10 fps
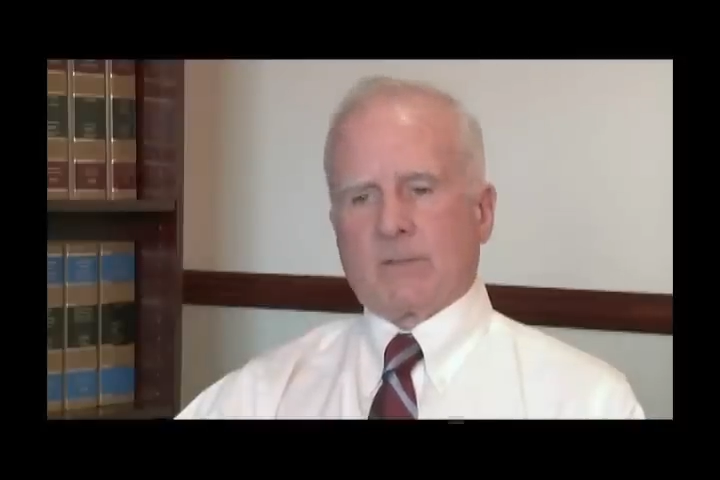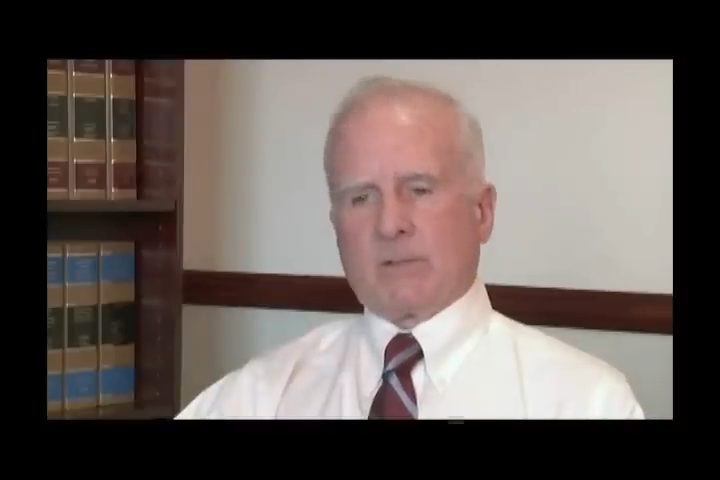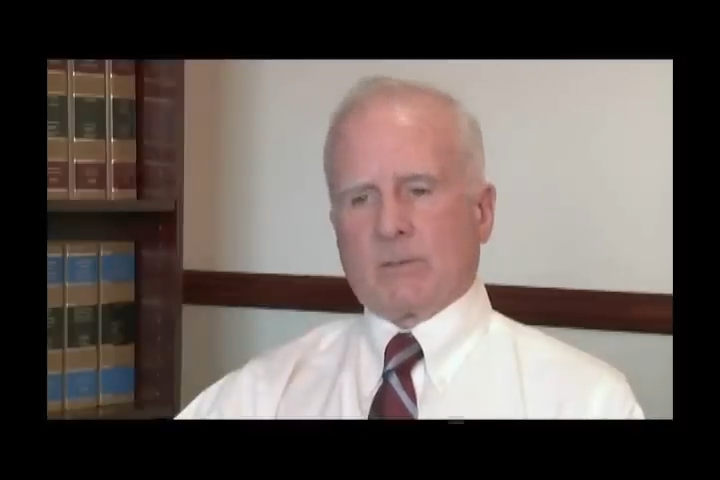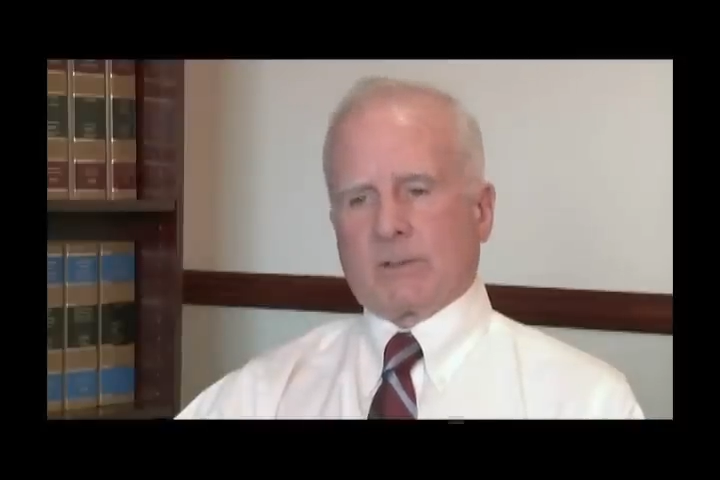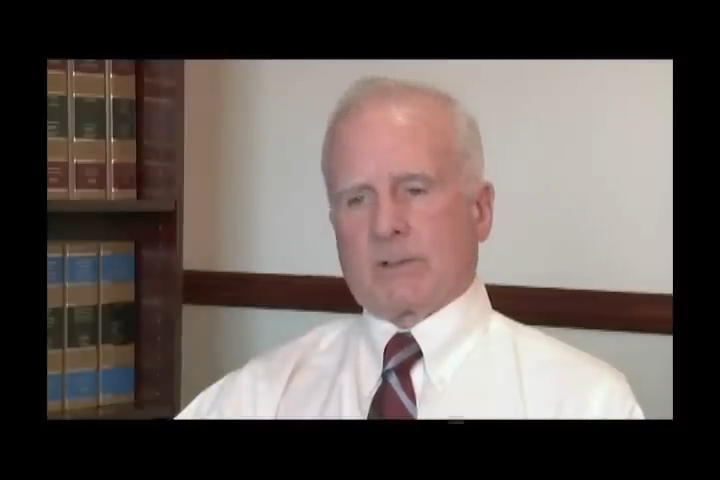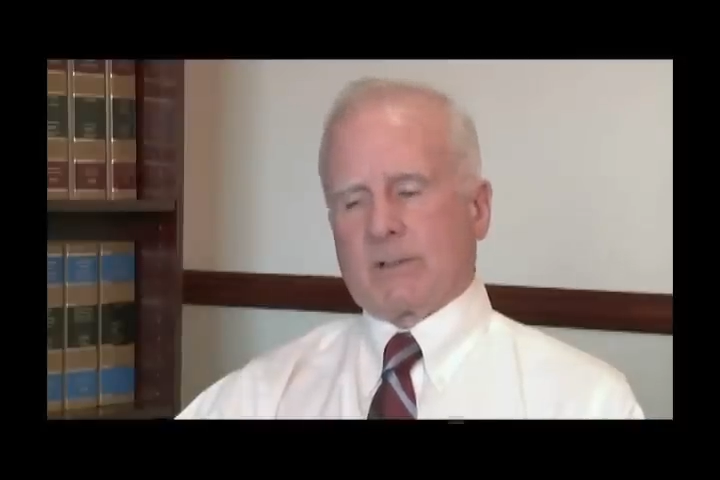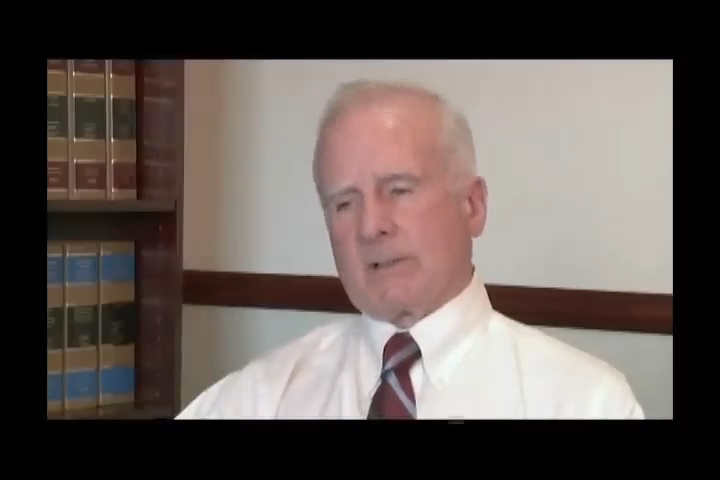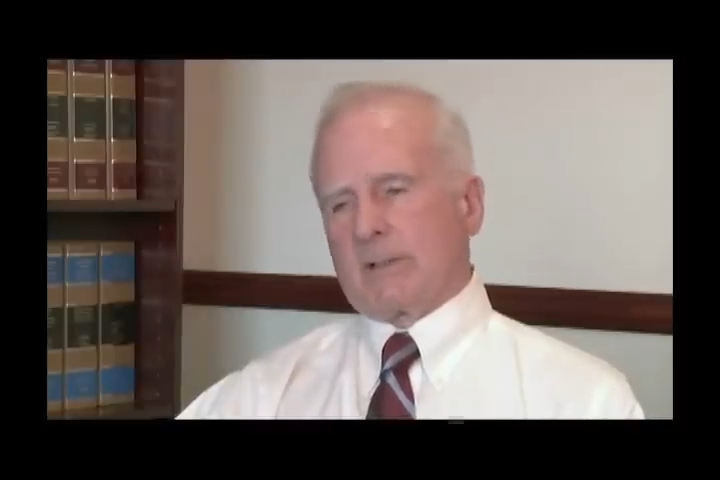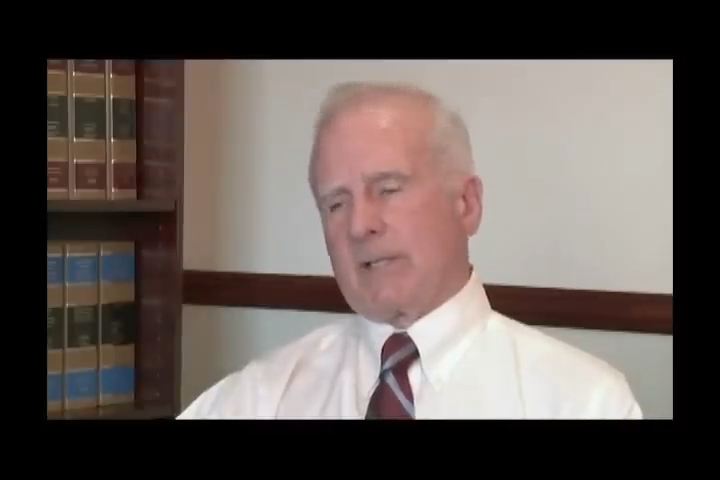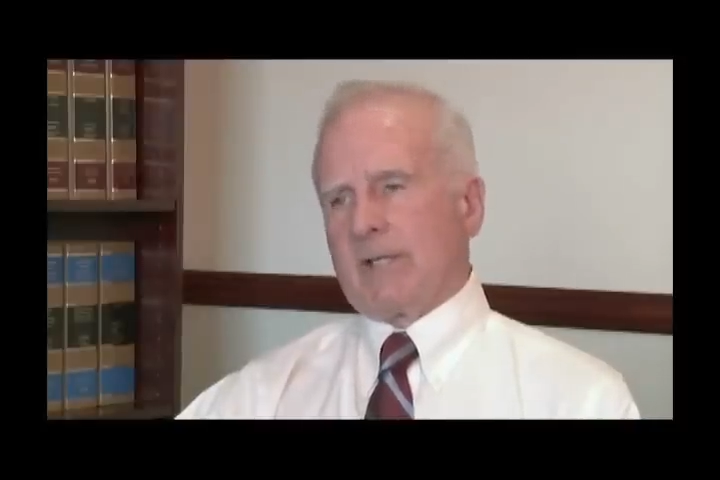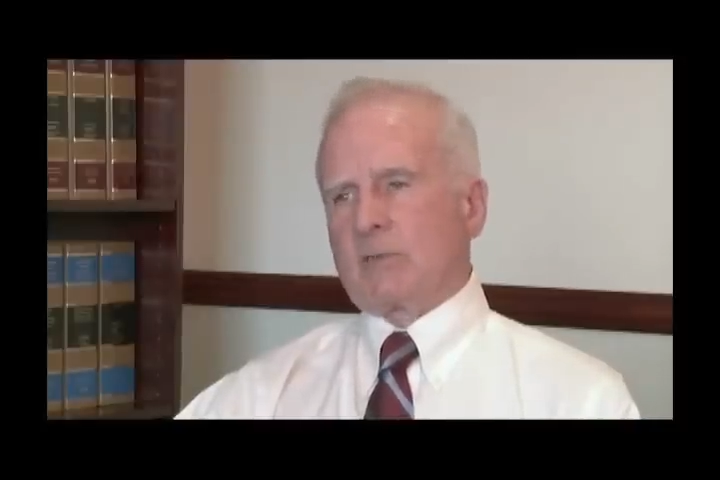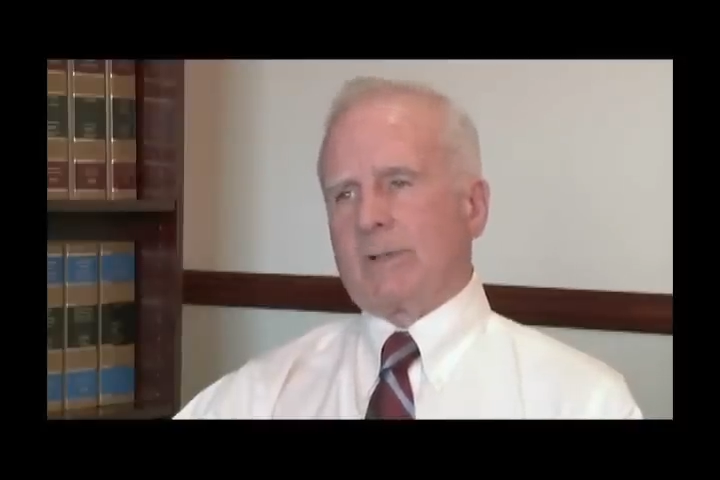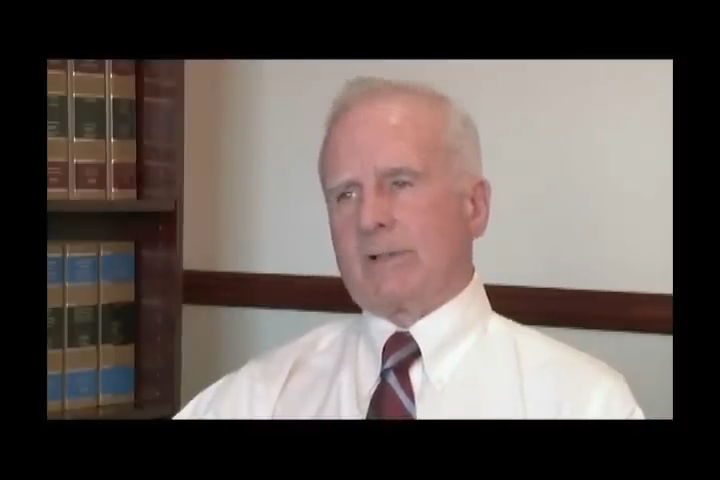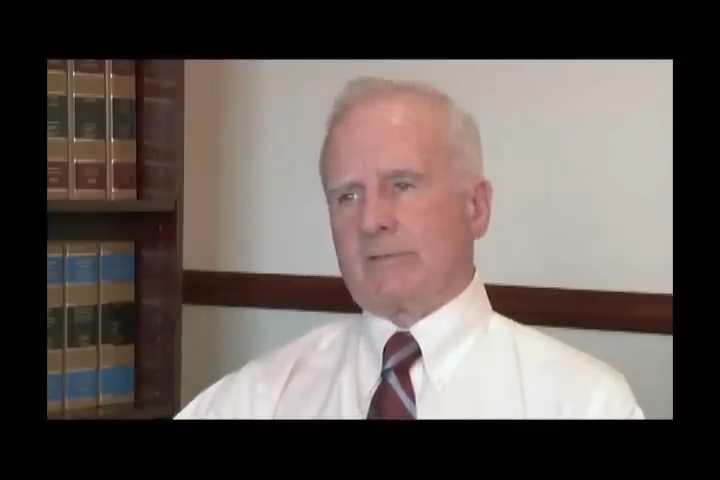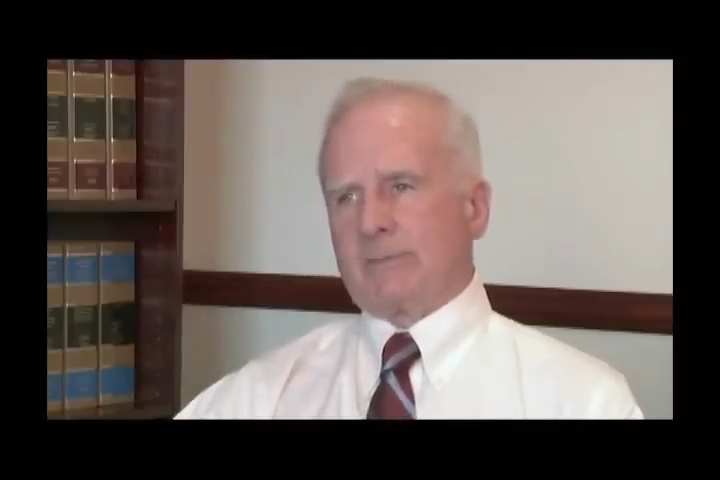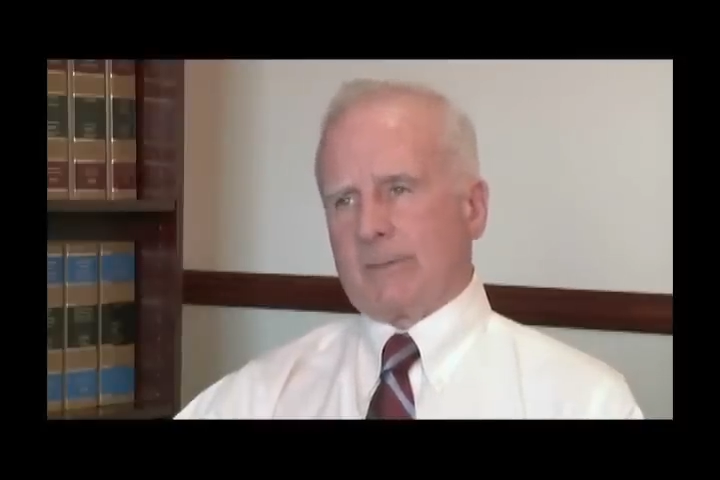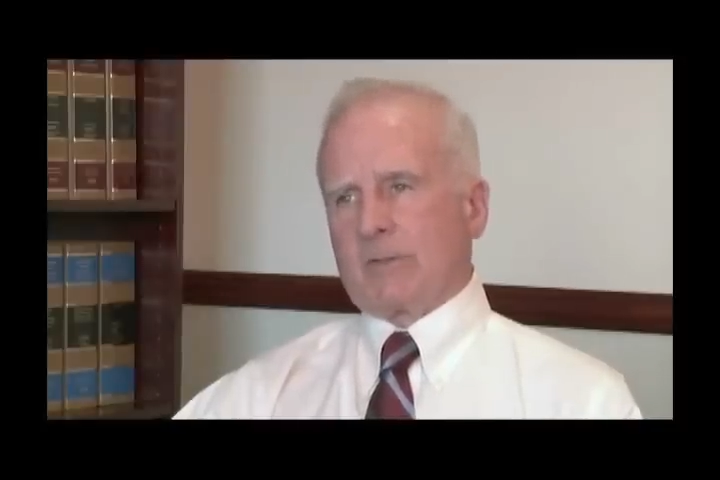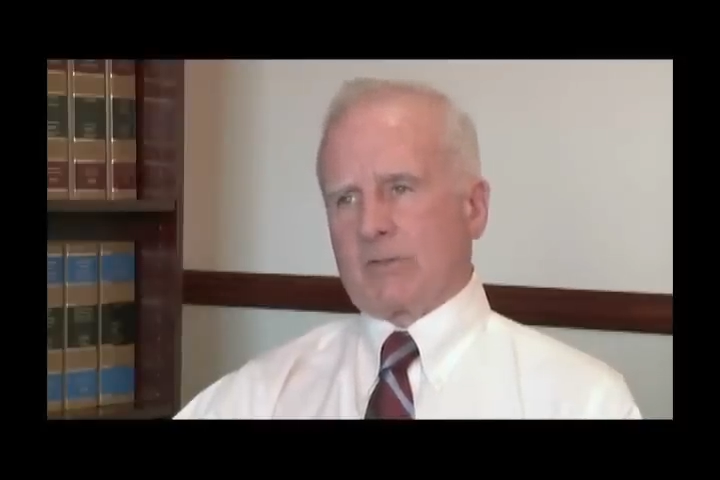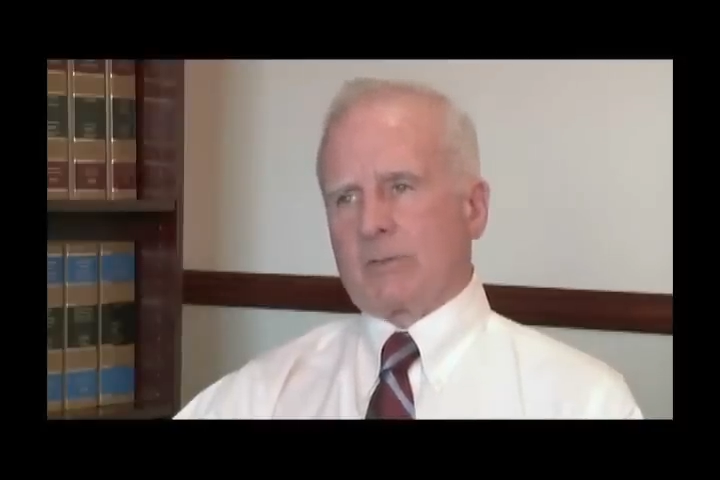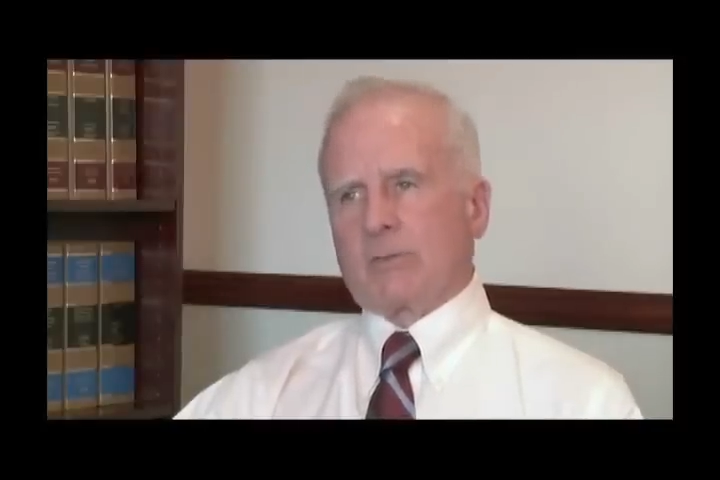Newark K-12
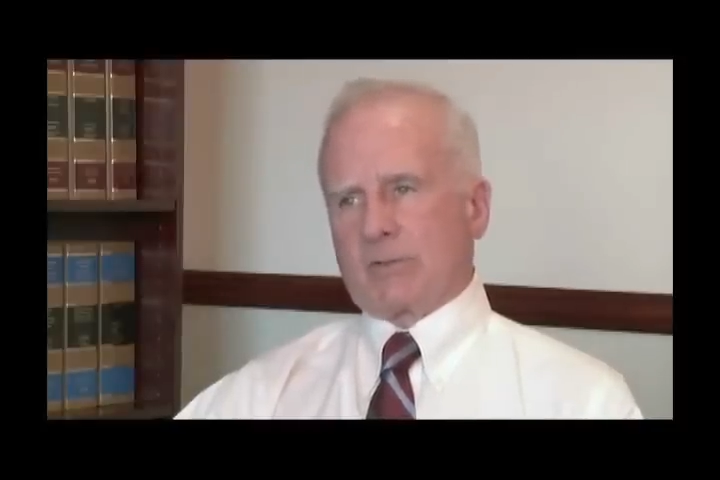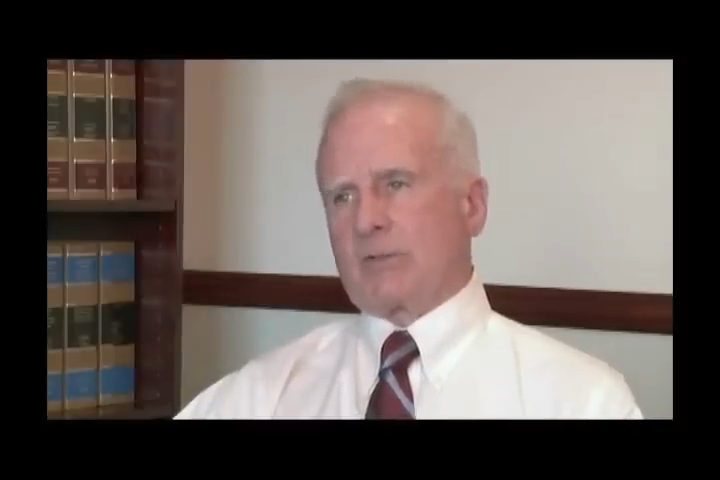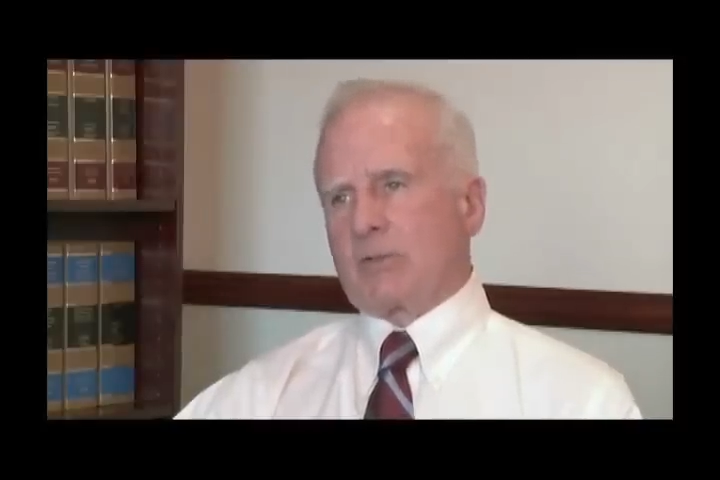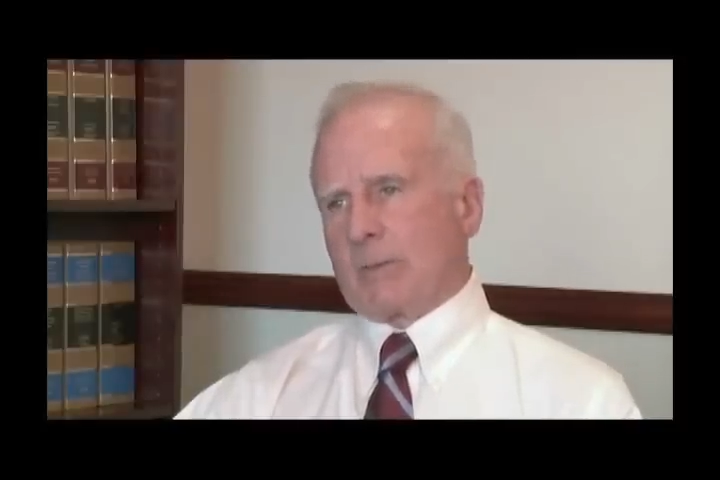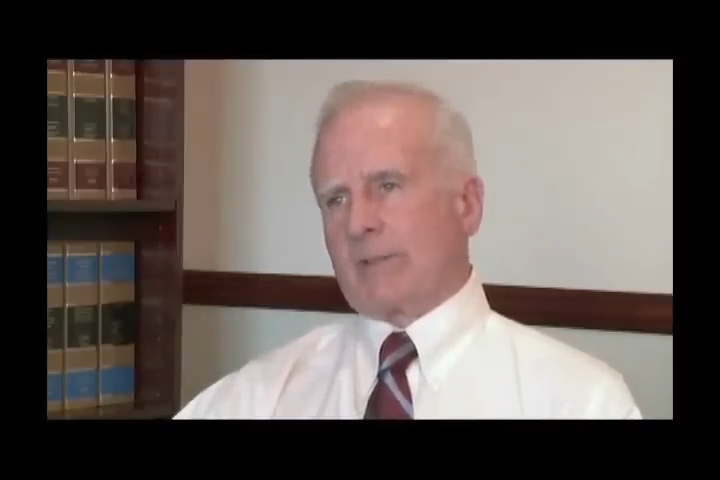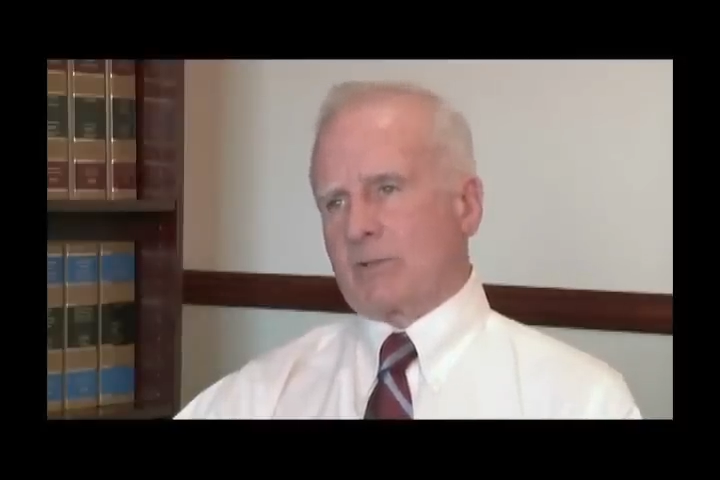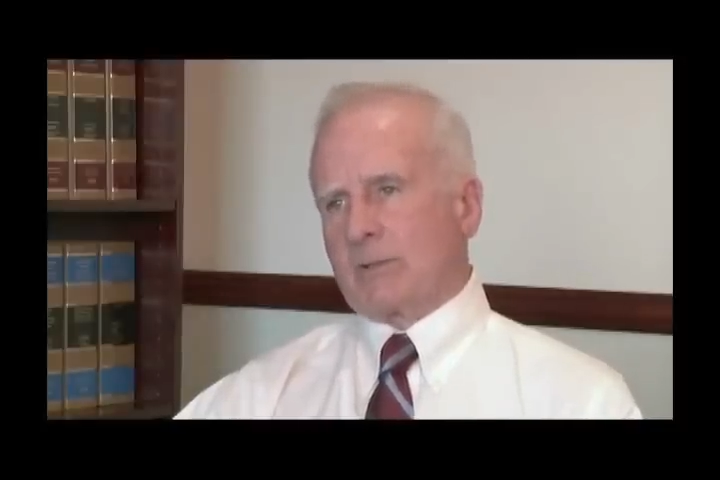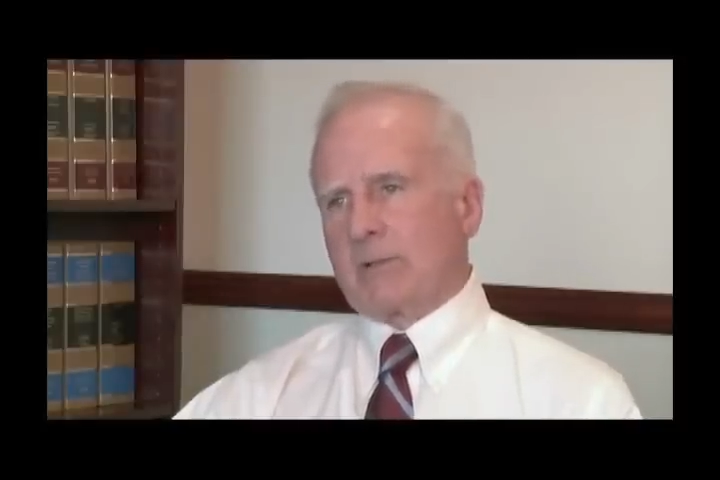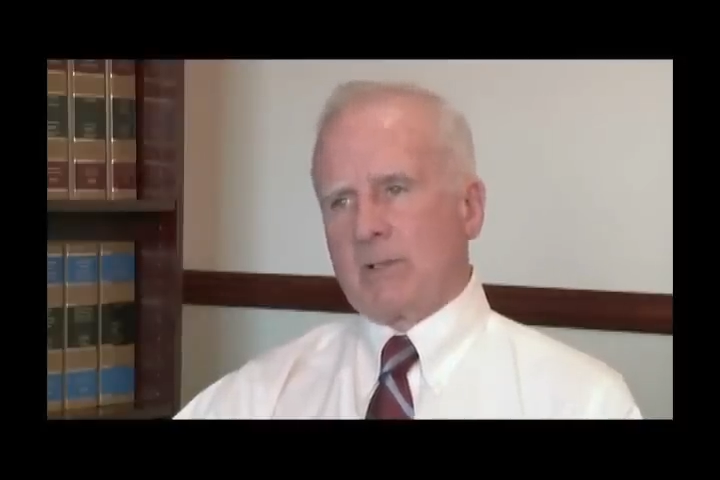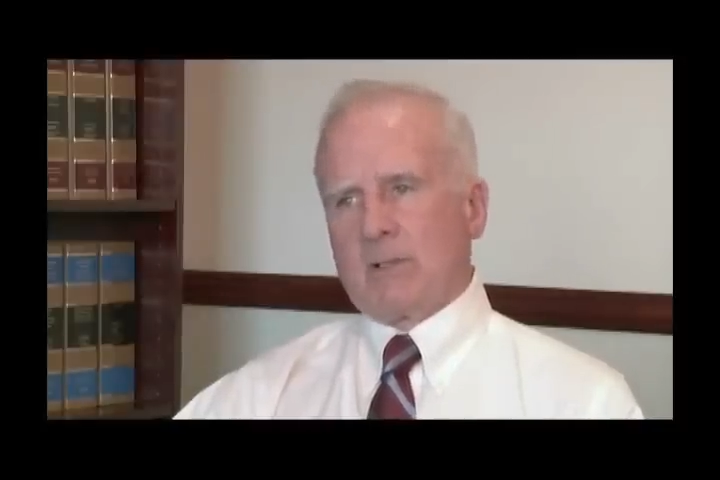public school situation.